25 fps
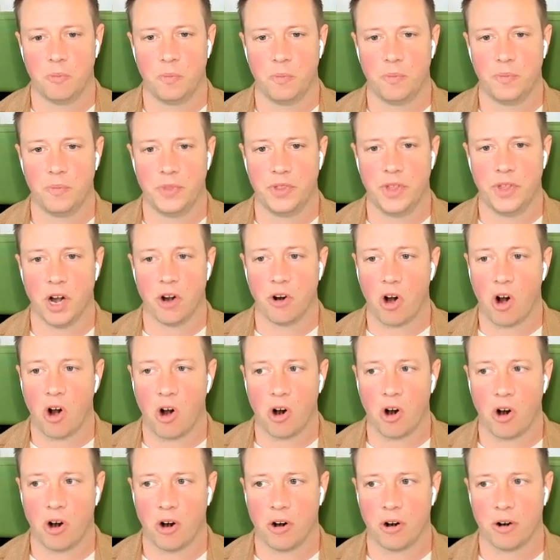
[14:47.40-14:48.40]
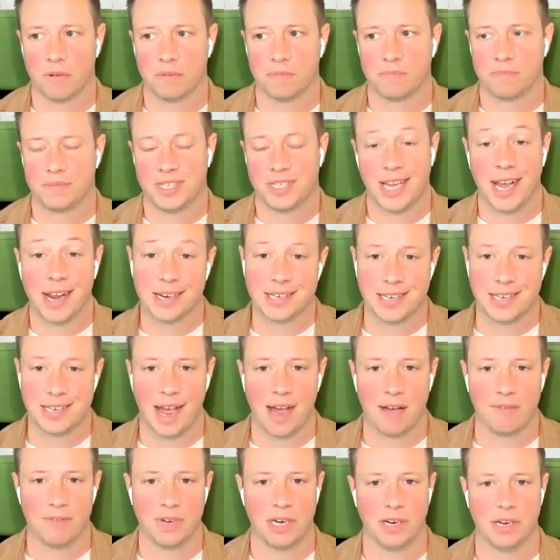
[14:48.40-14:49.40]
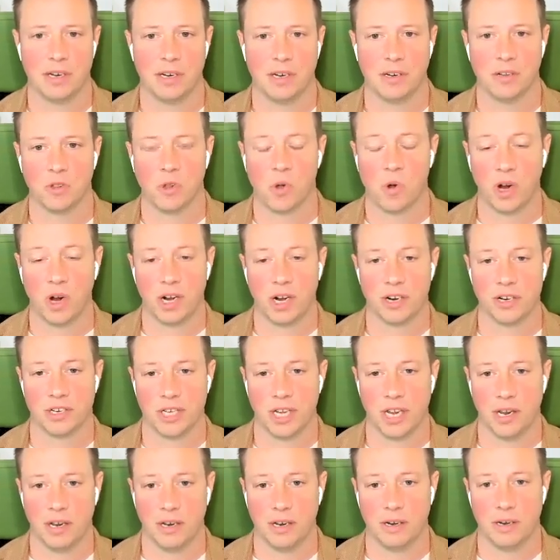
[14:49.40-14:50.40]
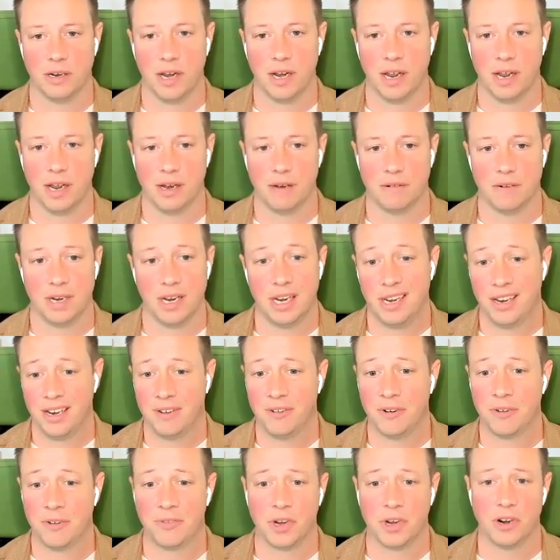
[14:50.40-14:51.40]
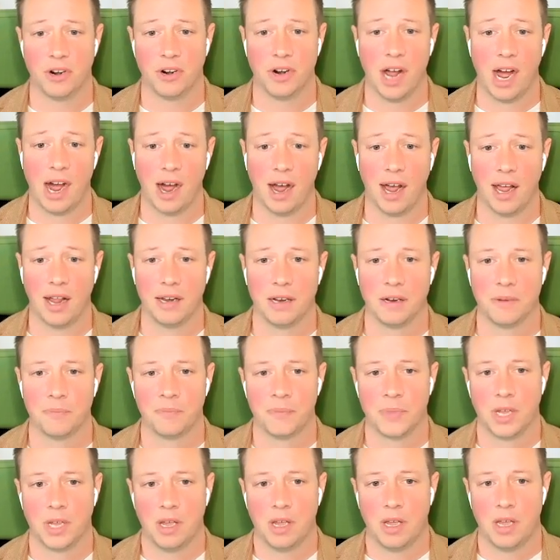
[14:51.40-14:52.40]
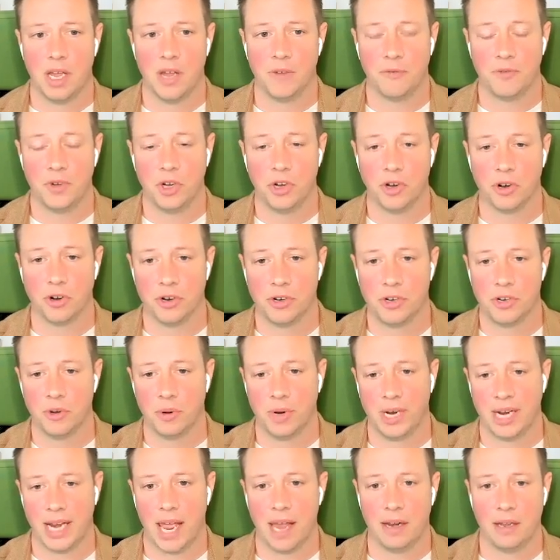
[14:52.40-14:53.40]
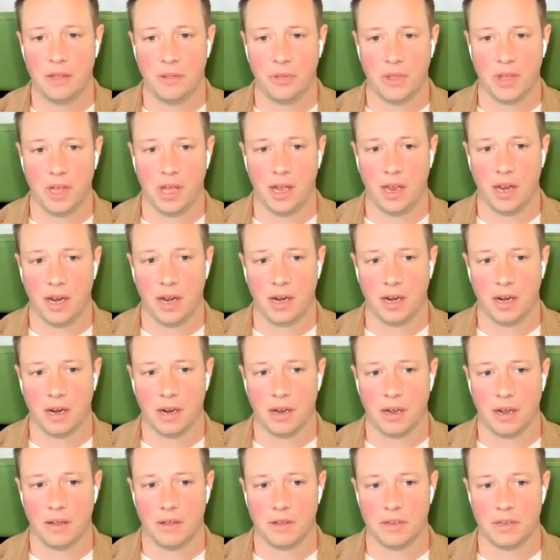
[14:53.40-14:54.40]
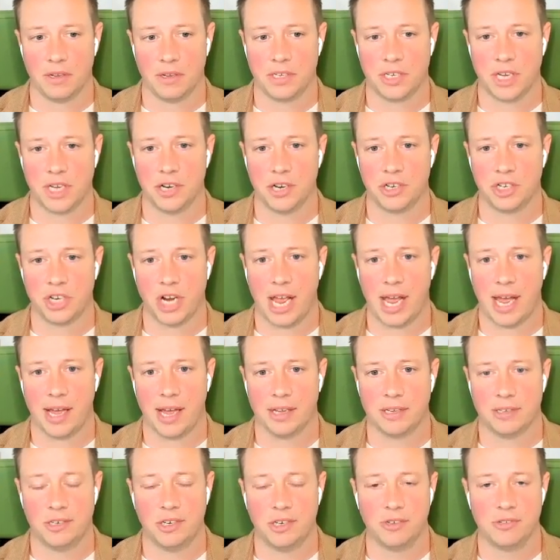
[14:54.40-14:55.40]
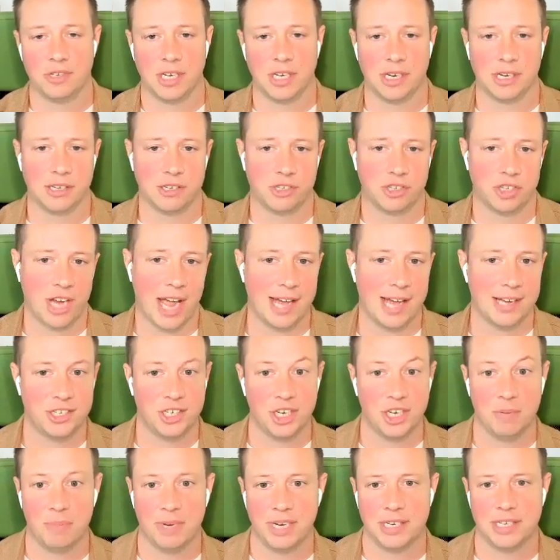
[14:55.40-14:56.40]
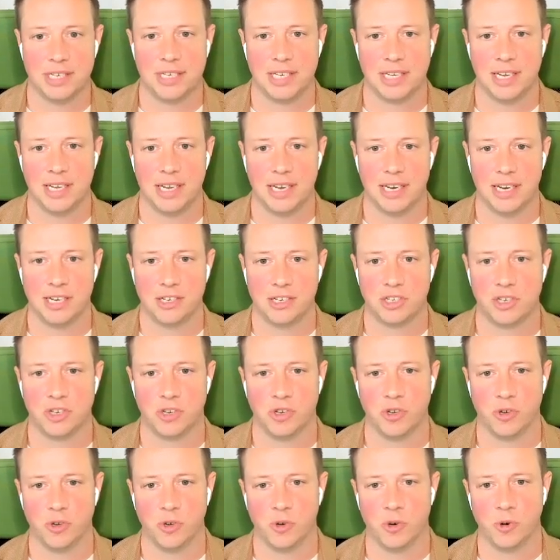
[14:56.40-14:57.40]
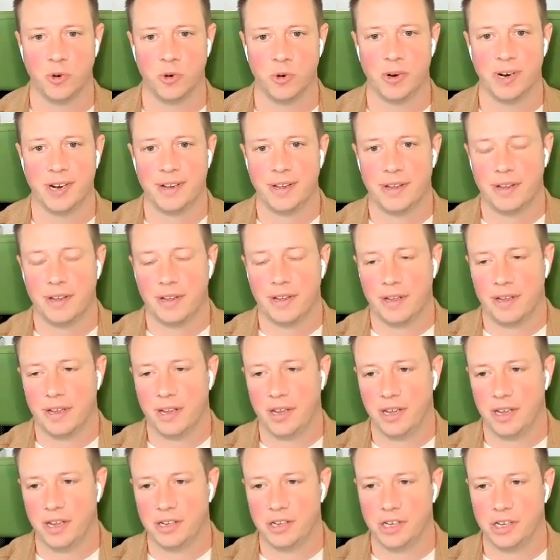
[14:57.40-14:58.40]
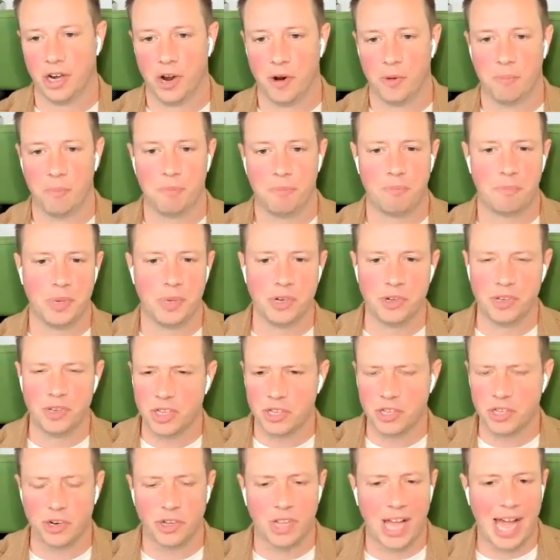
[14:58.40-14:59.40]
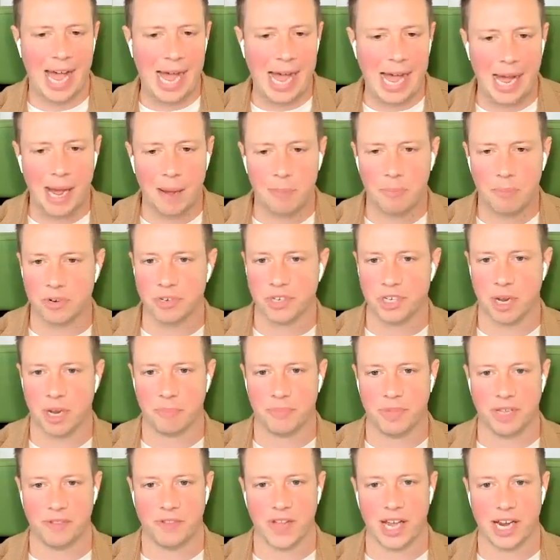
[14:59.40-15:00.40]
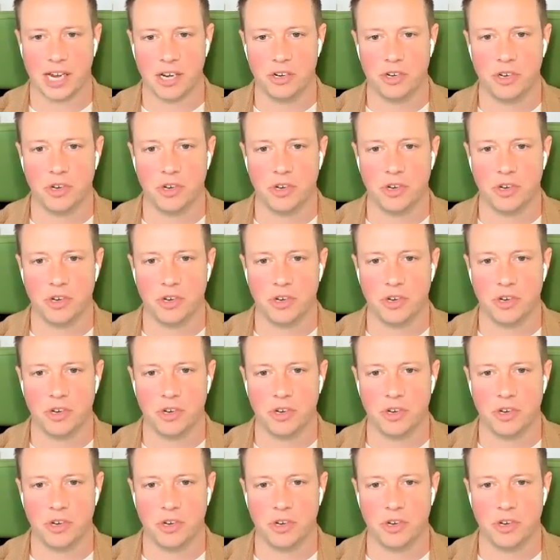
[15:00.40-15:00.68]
there are tech savvy lawyers and even if they're not, if you're doing anything such as using ChatGPT to, build a little app or something that can